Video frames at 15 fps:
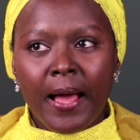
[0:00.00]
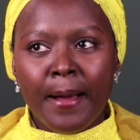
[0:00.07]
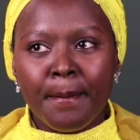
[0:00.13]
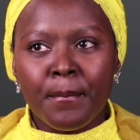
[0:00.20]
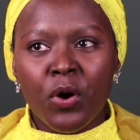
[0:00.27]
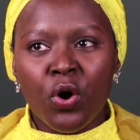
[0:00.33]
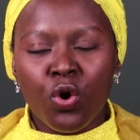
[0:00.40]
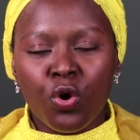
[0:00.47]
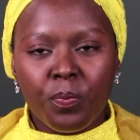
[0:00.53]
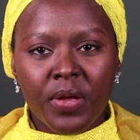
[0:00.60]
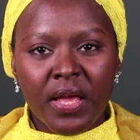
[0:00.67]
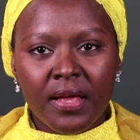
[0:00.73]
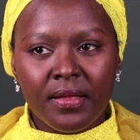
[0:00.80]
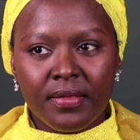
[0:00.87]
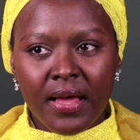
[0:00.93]
I'm
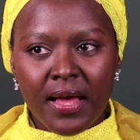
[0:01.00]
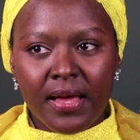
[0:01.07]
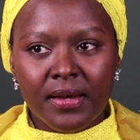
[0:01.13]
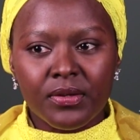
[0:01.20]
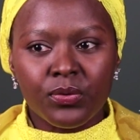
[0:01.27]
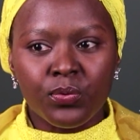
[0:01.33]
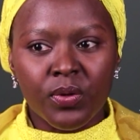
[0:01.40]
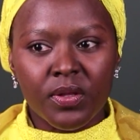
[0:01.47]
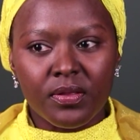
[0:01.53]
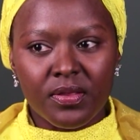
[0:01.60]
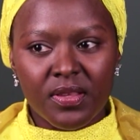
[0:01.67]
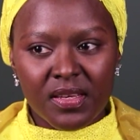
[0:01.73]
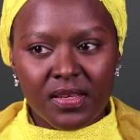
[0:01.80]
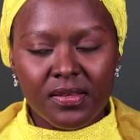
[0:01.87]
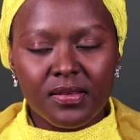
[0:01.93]
hoping that
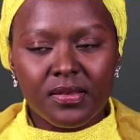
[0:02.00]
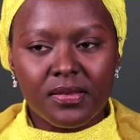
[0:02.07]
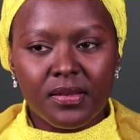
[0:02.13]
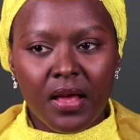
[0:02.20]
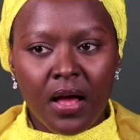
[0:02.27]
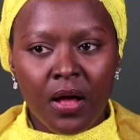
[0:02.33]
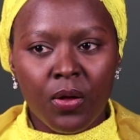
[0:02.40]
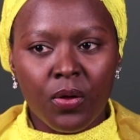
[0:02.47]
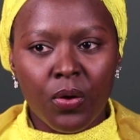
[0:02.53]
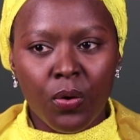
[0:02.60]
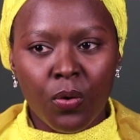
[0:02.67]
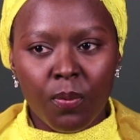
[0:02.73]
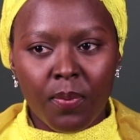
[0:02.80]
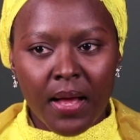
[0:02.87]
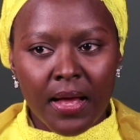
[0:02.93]
with this, I'll
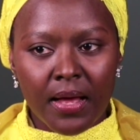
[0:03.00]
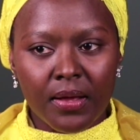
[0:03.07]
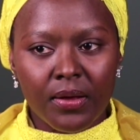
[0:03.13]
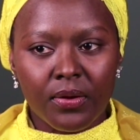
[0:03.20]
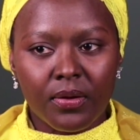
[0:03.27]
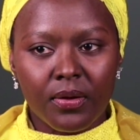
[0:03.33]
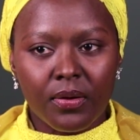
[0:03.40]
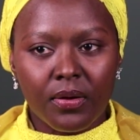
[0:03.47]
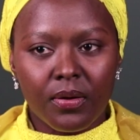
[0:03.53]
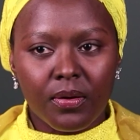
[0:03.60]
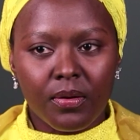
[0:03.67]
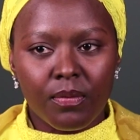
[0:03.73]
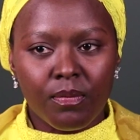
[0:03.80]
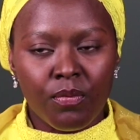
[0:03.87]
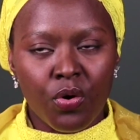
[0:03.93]
go back
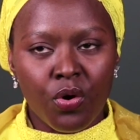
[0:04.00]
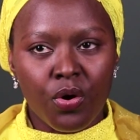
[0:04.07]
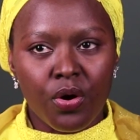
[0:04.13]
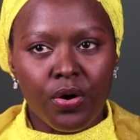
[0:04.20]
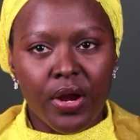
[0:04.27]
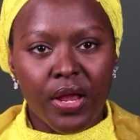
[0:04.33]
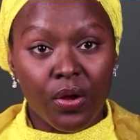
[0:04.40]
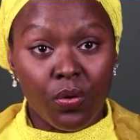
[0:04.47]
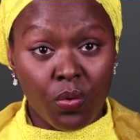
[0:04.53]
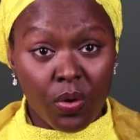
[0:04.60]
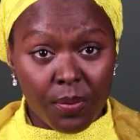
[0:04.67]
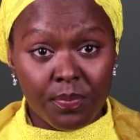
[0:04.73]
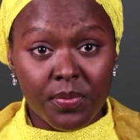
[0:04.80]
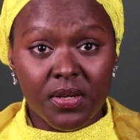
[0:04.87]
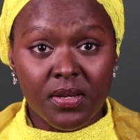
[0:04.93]
more
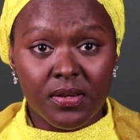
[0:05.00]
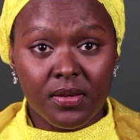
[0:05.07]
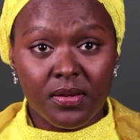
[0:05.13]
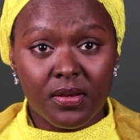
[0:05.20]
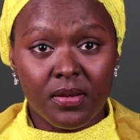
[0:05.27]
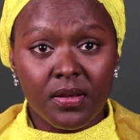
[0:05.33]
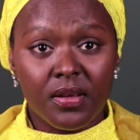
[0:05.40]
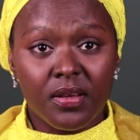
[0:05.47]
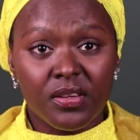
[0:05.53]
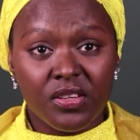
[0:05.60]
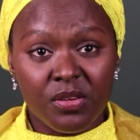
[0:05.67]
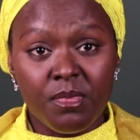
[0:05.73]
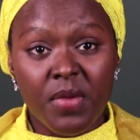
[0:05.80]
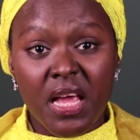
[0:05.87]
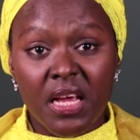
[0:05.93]
equipped
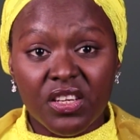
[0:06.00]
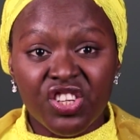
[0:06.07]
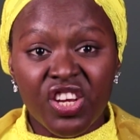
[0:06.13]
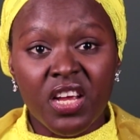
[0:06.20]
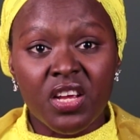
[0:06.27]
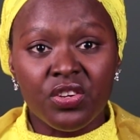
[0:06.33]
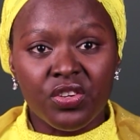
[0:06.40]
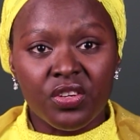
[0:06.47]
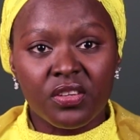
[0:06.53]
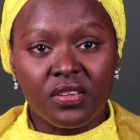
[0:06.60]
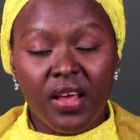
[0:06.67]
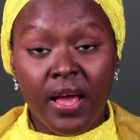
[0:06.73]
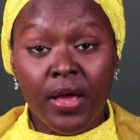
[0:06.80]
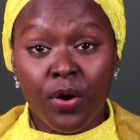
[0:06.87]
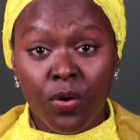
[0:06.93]
to make
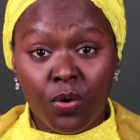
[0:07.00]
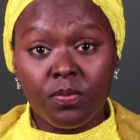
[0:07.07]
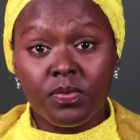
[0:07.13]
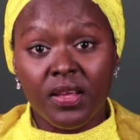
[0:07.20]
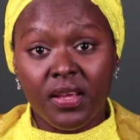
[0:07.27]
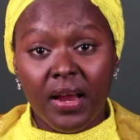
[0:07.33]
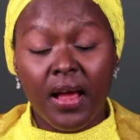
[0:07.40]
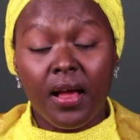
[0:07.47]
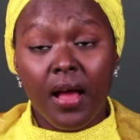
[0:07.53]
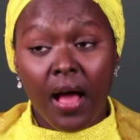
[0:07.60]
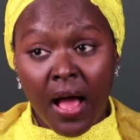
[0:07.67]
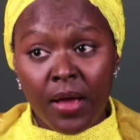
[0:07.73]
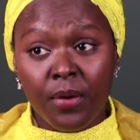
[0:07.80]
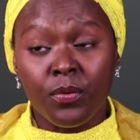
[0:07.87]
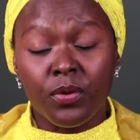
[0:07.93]
changes. I hope that
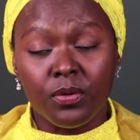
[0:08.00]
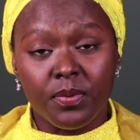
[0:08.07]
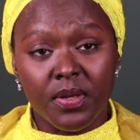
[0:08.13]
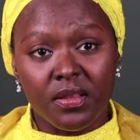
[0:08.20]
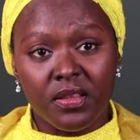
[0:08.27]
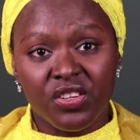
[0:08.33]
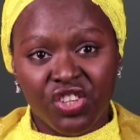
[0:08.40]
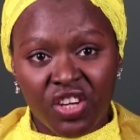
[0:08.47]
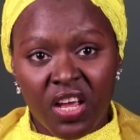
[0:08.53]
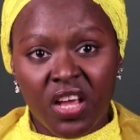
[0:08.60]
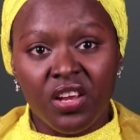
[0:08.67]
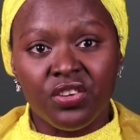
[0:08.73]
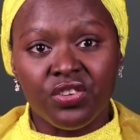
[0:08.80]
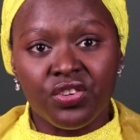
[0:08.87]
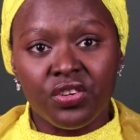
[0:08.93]
I will be the
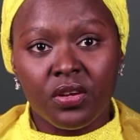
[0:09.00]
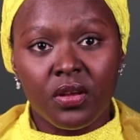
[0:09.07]
change.